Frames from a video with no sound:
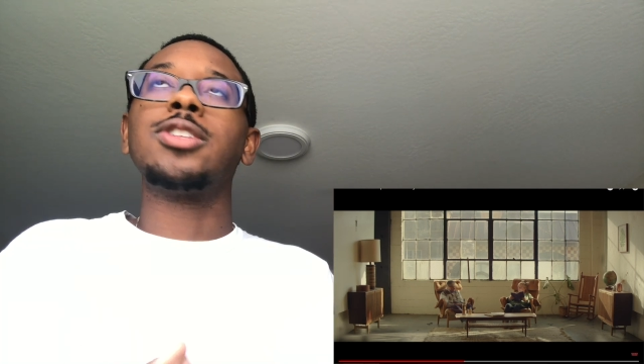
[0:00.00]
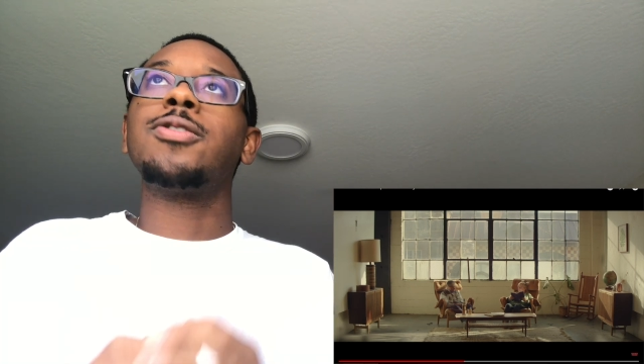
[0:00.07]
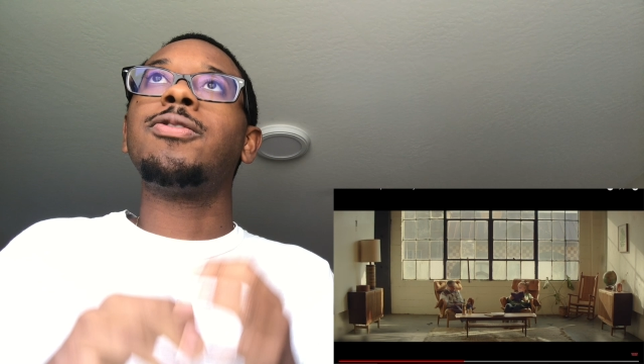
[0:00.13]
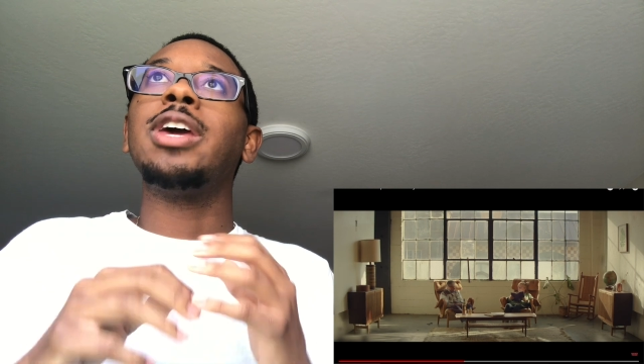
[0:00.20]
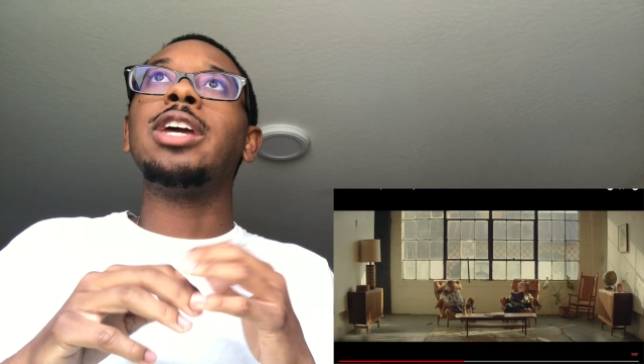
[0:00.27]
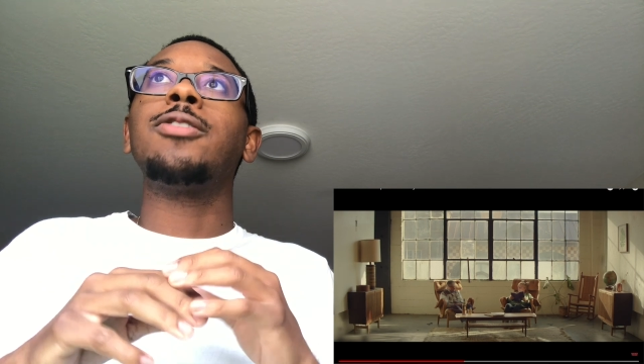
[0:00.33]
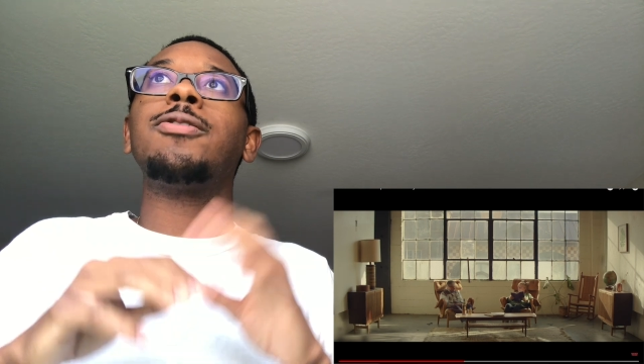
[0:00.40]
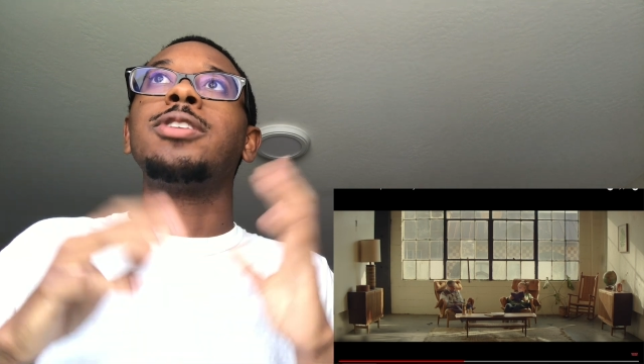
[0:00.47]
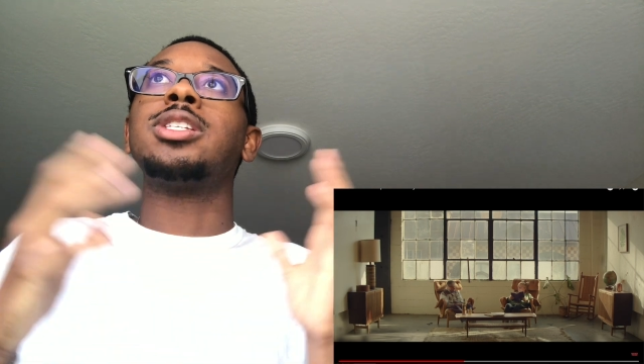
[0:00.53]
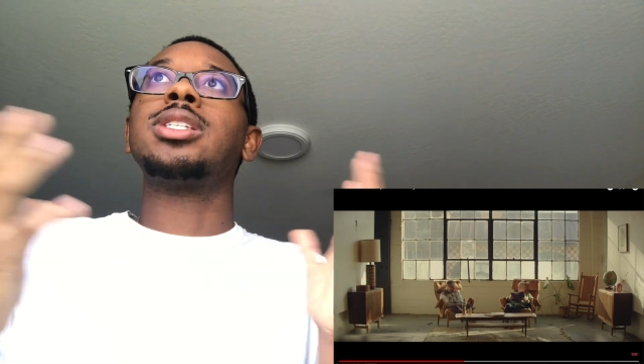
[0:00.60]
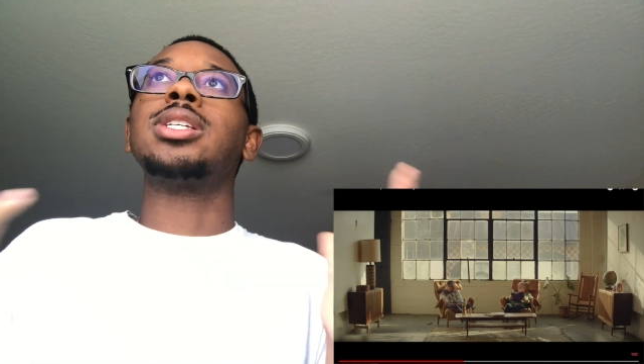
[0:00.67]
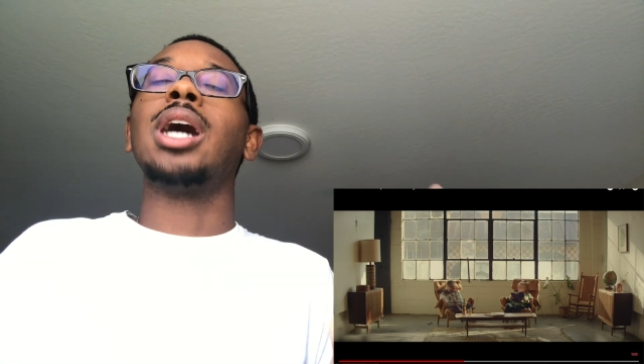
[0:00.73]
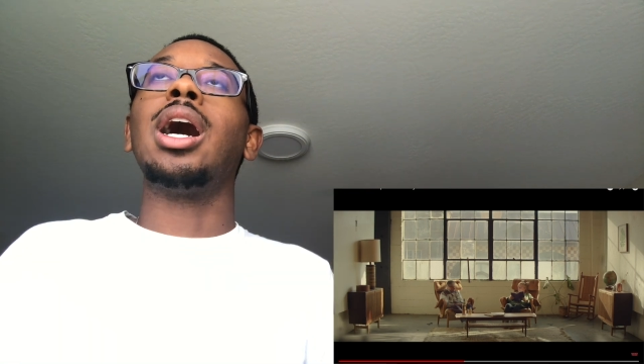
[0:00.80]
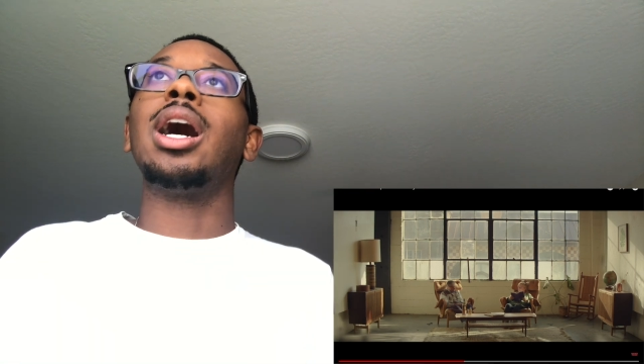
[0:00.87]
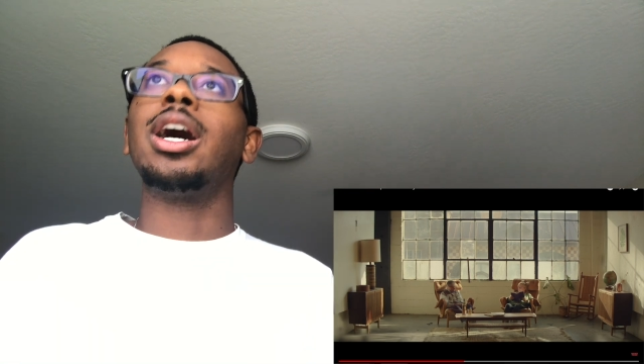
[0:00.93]
fake
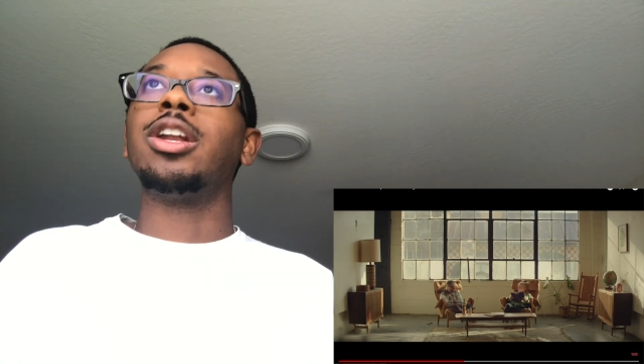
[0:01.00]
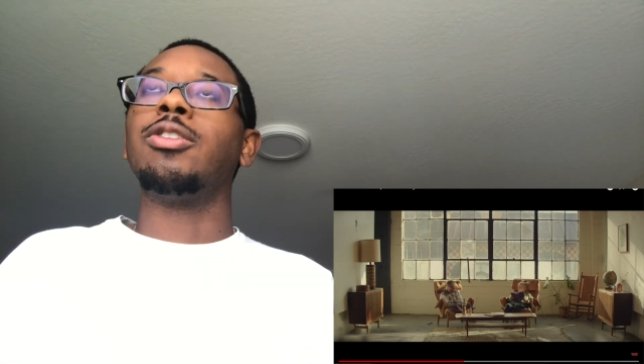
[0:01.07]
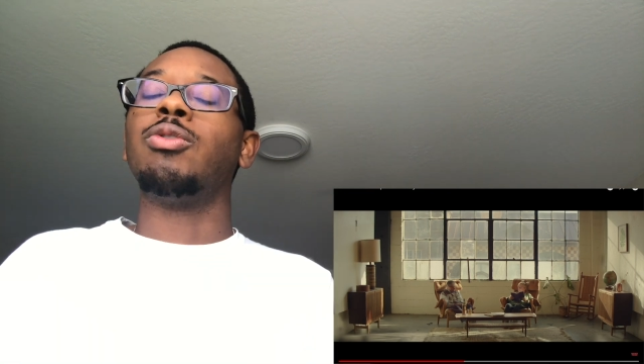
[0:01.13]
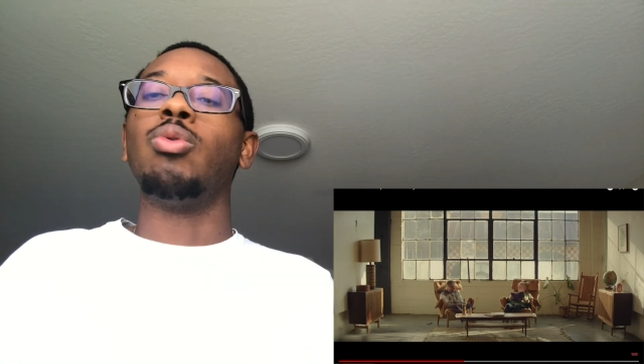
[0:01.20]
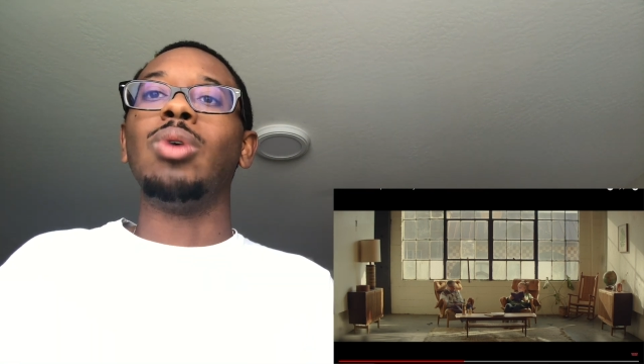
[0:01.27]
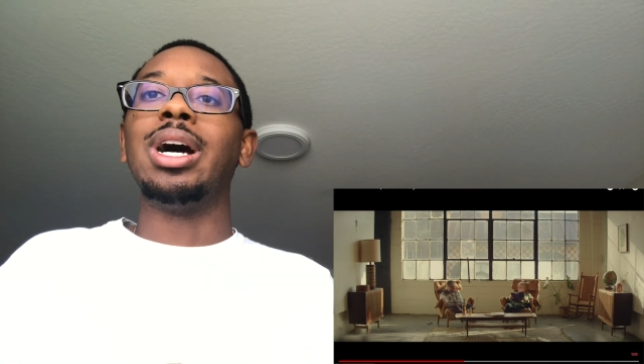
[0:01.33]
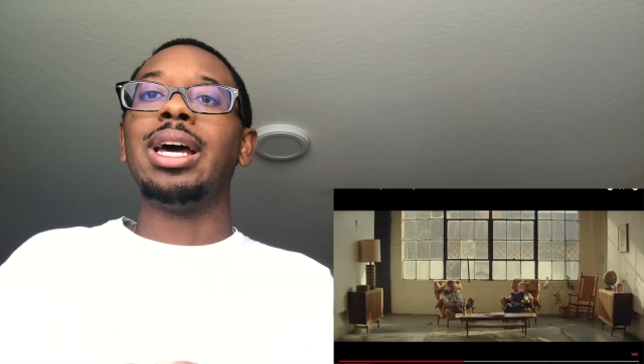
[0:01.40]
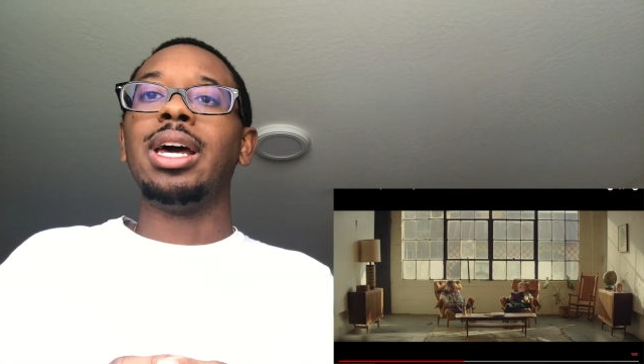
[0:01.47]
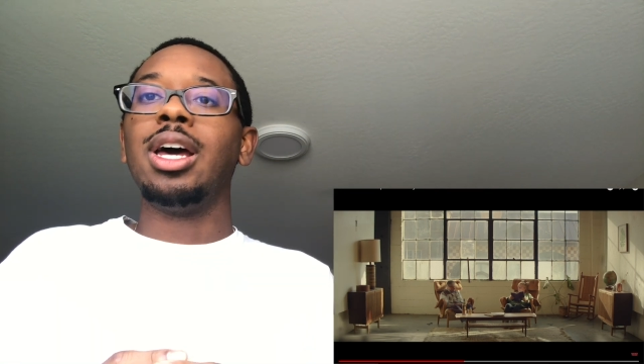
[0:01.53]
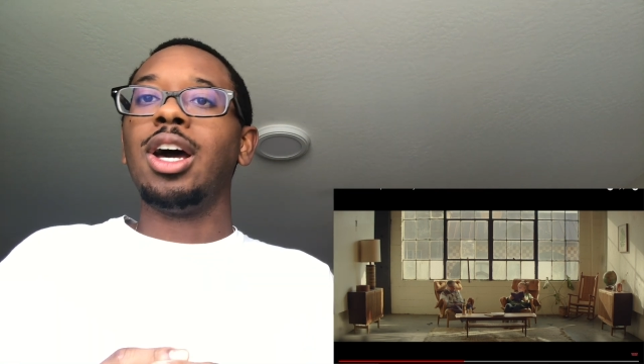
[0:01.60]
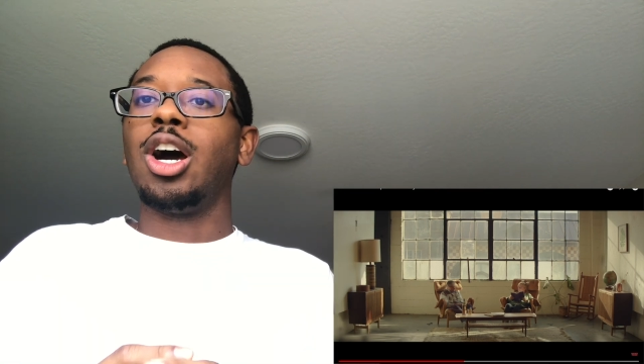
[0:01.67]
facade of what